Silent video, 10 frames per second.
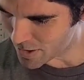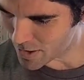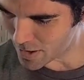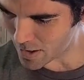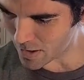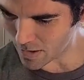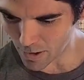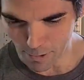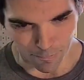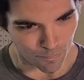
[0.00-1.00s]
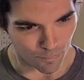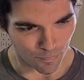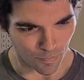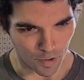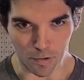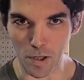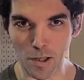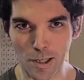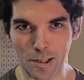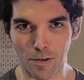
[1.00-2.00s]
Alright. I think
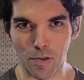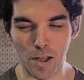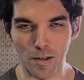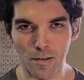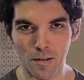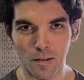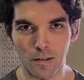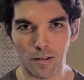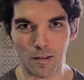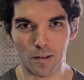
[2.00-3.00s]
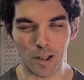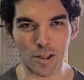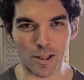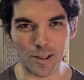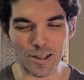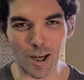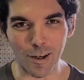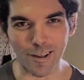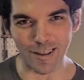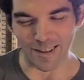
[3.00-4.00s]
that's everything. Let's get
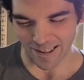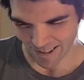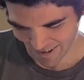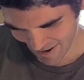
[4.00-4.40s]
started.